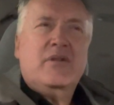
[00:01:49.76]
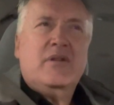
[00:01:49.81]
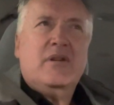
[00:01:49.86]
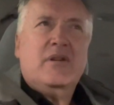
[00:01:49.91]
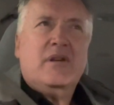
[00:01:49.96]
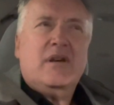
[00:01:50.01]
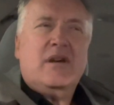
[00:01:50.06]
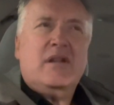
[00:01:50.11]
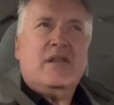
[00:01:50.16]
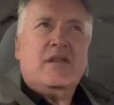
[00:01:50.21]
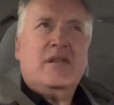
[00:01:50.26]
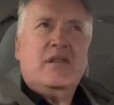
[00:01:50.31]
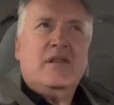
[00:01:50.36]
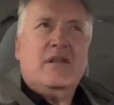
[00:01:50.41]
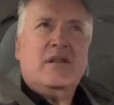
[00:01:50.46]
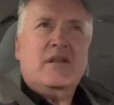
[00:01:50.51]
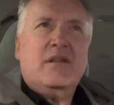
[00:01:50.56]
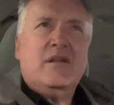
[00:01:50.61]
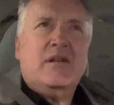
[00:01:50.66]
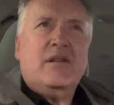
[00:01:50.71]
I
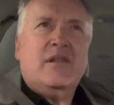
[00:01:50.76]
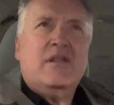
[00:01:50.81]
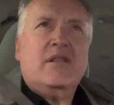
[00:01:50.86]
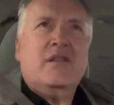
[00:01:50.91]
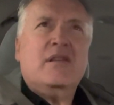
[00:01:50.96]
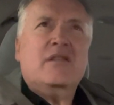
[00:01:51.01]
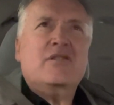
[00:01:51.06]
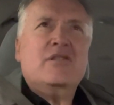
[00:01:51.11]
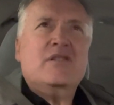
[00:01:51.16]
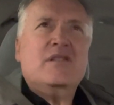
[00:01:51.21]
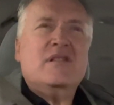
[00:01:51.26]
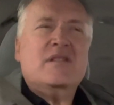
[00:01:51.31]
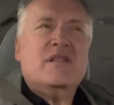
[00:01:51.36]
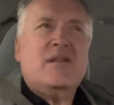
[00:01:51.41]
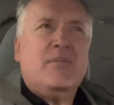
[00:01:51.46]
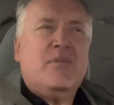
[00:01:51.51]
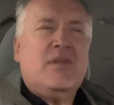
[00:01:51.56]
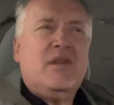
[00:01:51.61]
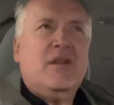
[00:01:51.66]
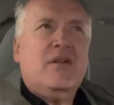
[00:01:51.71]
think she's
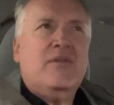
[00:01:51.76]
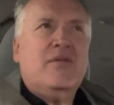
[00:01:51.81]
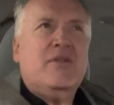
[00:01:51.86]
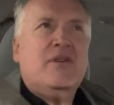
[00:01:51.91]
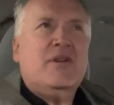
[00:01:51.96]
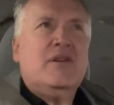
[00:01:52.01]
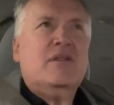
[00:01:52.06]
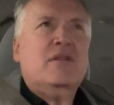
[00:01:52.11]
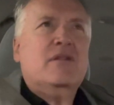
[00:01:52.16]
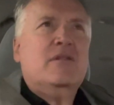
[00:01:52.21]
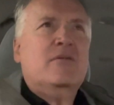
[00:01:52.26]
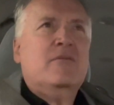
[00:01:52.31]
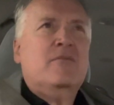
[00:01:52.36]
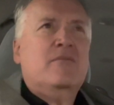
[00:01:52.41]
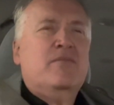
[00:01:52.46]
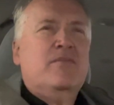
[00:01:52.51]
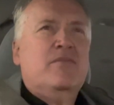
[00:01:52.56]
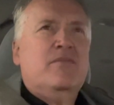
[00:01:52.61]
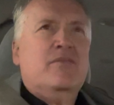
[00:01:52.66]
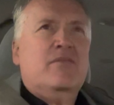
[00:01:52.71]
something of a
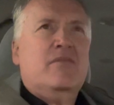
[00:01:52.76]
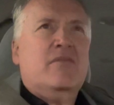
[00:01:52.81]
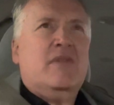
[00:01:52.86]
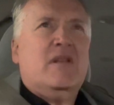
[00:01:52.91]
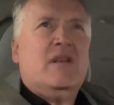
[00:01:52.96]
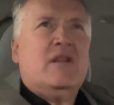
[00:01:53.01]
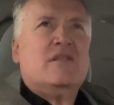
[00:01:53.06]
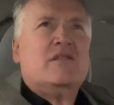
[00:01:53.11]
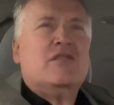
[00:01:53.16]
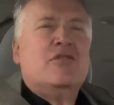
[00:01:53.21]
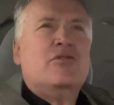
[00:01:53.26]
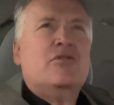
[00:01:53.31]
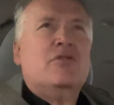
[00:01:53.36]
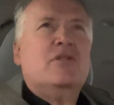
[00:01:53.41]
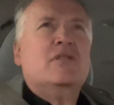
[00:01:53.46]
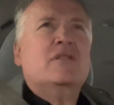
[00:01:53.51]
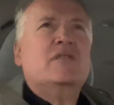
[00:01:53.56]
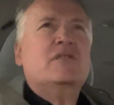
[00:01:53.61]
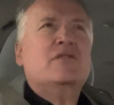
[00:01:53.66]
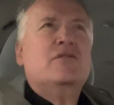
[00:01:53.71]

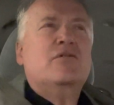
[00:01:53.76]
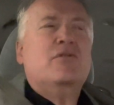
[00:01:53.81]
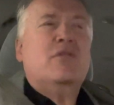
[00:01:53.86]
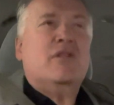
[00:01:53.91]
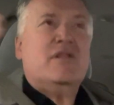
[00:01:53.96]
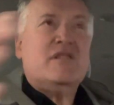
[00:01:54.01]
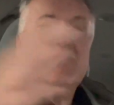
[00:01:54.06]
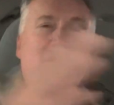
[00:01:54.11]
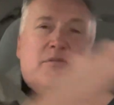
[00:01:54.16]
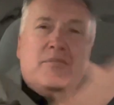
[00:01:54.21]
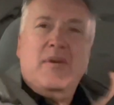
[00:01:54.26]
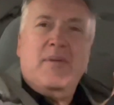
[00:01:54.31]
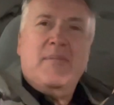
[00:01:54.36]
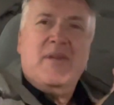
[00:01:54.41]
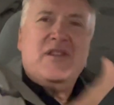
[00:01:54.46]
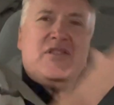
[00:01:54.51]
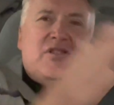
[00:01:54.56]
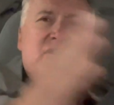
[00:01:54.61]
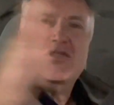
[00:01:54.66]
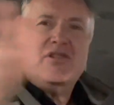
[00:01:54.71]
socialist. All right, so
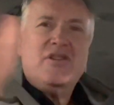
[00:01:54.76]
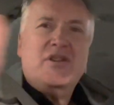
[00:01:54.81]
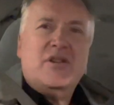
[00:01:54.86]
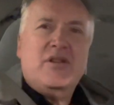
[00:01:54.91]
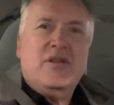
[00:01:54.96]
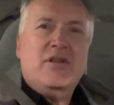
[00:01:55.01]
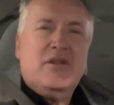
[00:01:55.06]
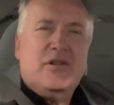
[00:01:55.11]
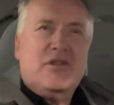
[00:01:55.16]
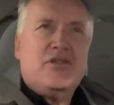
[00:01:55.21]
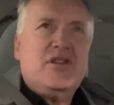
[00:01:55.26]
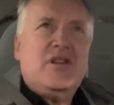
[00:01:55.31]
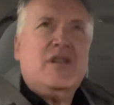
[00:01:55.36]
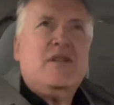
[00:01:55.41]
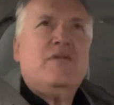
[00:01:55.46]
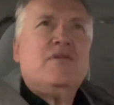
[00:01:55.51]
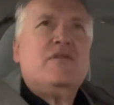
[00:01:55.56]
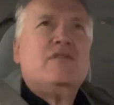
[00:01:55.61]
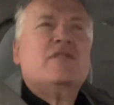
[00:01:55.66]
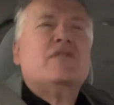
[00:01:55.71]
imagine she
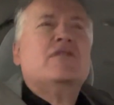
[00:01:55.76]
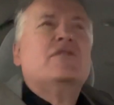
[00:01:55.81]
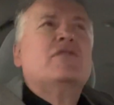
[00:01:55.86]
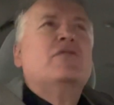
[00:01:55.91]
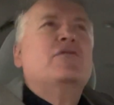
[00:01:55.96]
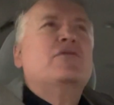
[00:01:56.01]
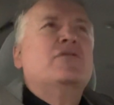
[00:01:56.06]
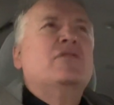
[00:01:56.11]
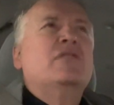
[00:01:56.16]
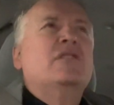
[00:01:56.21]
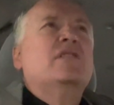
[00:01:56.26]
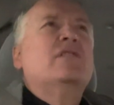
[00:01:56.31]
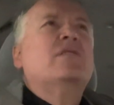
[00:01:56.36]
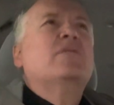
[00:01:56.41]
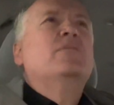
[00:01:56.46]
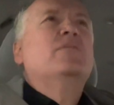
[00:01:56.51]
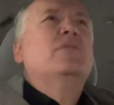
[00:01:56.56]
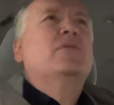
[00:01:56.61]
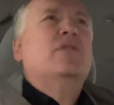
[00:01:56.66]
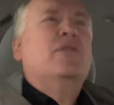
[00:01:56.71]
achieves
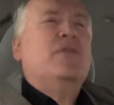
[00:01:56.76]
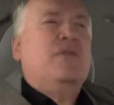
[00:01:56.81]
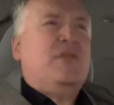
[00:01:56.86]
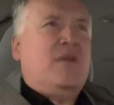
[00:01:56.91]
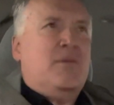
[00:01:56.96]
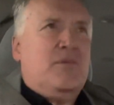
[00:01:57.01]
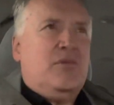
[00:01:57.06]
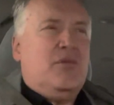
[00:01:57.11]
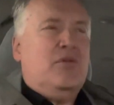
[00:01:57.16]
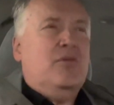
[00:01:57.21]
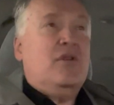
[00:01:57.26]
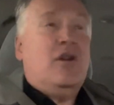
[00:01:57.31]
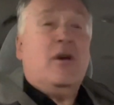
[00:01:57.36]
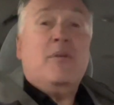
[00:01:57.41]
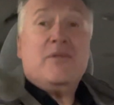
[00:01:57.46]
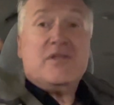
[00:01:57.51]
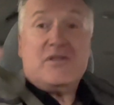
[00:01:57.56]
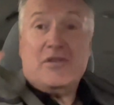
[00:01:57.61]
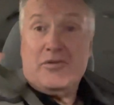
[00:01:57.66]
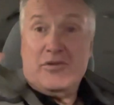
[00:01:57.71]
socialism of some sort. I'm
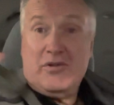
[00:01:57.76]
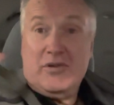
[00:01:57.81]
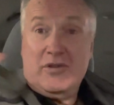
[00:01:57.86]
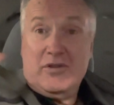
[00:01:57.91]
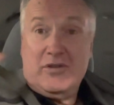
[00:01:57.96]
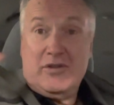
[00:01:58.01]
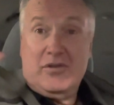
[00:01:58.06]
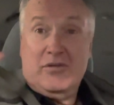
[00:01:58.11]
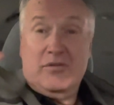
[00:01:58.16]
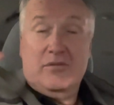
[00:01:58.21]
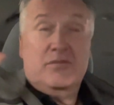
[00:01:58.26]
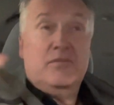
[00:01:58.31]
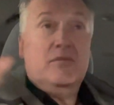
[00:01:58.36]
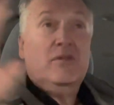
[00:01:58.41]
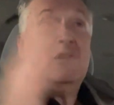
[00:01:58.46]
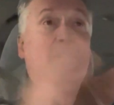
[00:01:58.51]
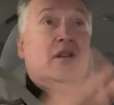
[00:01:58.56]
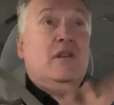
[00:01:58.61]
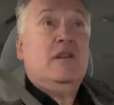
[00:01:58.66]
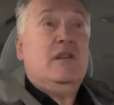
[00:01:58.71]
a socialist too,
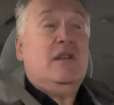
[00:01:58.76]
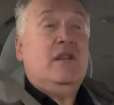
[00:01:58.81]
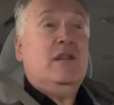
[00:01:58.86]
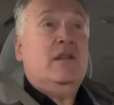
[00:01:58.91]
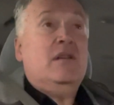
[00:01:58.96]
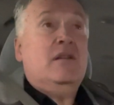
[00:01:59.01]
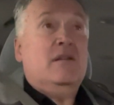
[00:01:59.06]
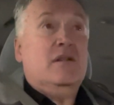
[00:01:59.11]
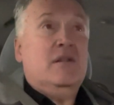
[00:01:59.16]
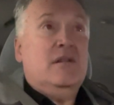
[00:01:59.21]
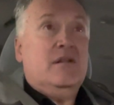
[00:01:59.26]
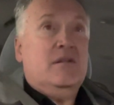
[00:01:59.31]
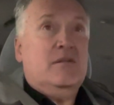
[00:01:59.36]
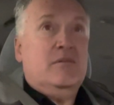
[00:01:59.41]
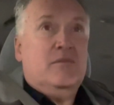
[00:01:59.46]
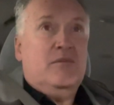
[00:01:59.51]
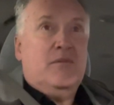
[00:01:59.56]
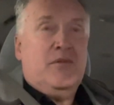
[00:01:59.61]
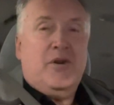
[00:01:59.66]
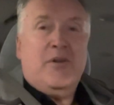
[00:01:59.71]
in
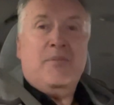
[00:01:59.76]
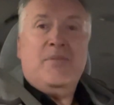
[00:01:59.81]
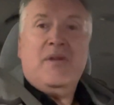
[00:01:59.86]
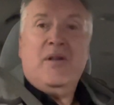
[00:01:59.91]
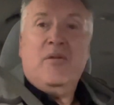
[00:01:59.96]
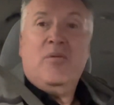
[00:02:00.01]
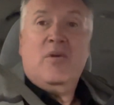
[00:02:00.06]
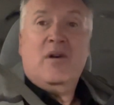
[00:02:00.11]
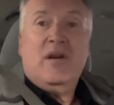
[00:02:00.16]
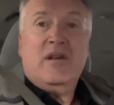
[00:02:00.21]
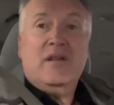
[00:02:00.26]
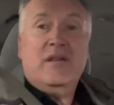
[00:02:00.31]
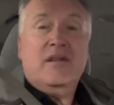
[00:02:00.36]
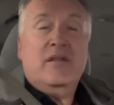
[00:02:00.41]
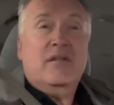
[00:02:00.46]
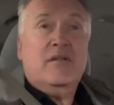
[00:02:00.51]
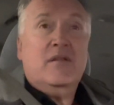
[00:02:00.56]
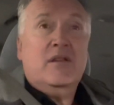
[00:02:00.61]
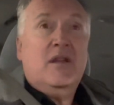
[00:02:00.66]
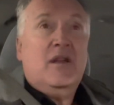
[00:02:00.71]
very big
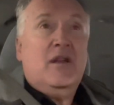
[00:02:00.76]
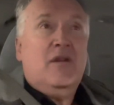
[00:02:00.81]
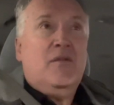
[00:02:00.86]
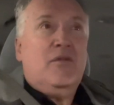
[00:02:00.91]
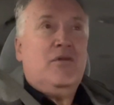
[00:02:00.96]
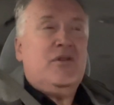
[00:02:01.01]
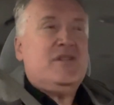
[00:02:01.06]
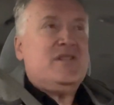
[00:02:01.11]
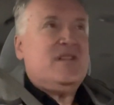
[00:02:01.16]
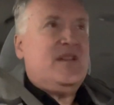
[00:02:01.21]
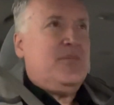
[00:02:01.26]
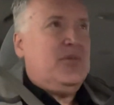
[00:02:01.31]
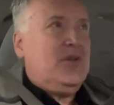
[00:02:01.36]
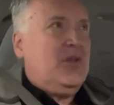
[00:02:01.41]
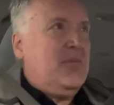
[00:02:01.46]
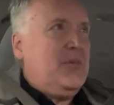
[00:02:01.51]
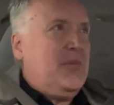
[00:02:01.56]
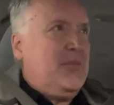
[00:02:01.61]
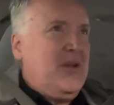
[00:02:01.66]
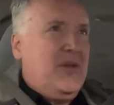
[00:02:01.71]
ways. For example,
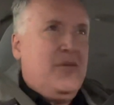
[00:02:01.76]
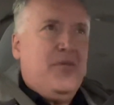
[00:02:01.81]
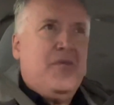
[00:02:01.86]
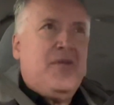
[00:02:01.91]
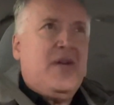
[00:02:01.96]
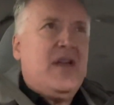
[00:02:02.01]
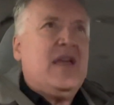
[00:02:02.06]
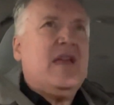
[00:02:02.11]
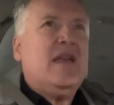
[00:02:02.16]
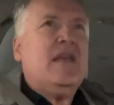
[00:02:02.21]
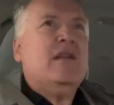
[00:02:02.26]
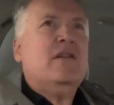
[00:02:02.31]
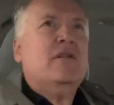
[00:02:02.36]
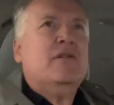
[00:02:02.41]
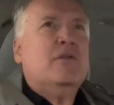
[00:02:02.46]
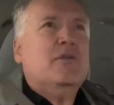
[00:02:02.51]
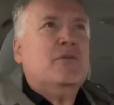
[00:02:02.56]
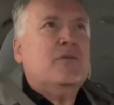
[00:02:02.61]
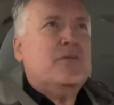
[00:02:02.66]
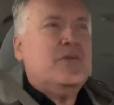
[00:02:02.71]
I'm a big fan
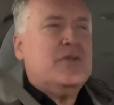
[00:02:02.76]
of